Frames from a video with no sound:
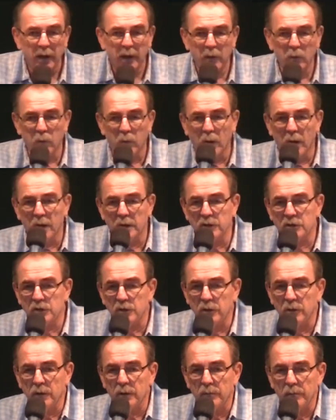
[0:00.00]
He
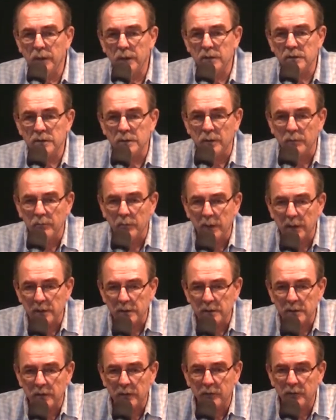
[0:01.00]
wants you to be
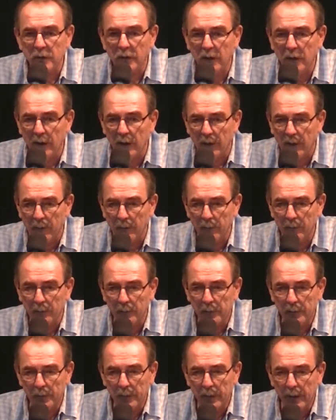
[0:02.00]
submissive to Him.
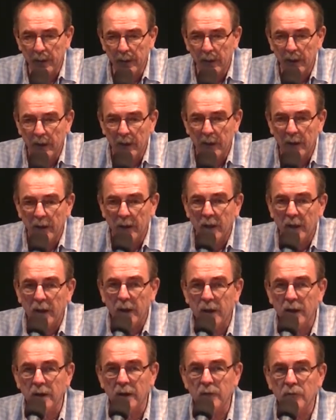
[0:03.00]

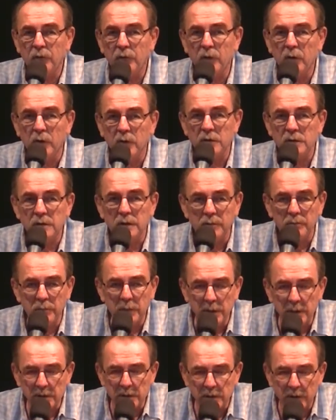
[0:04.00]
And if you're
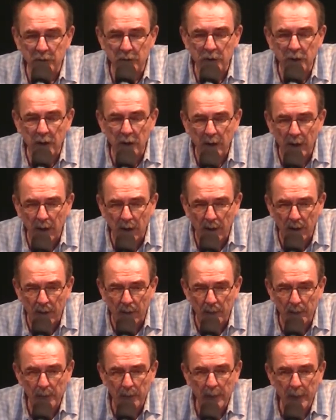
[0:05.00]
submissive to
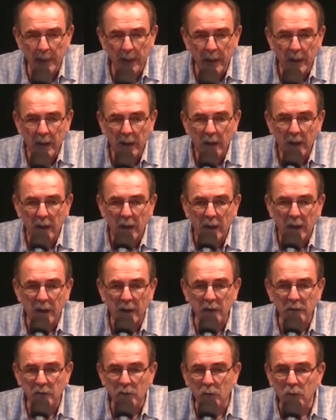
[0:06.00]
Him
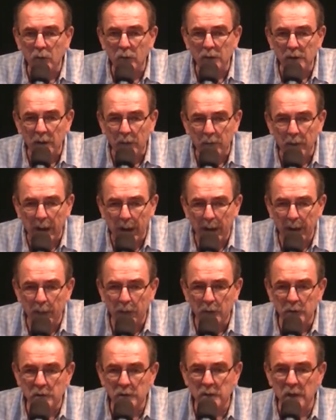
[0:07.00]
and do what the
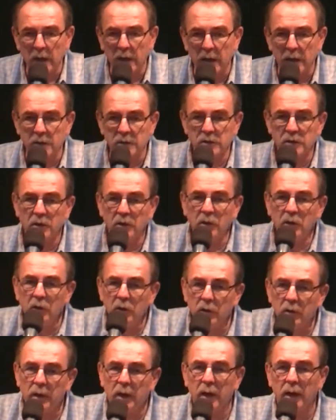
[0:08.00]
Bible says,
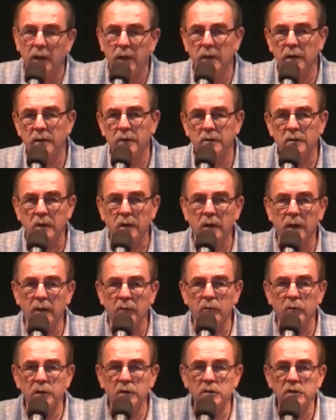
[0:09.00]
you get to
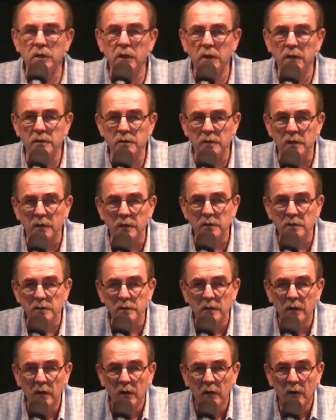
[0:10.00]
live with
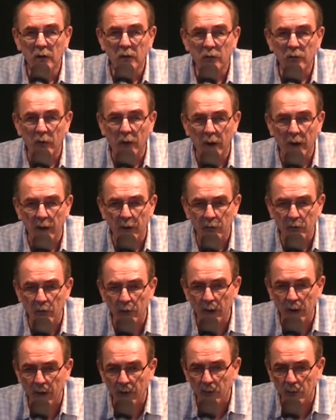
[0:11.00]
Jesus
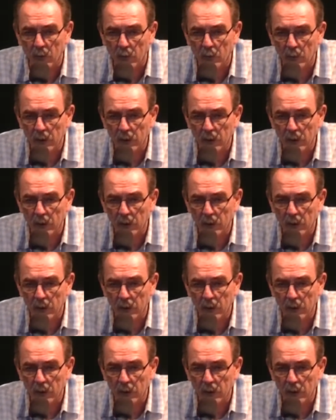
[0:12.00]
forever and ever.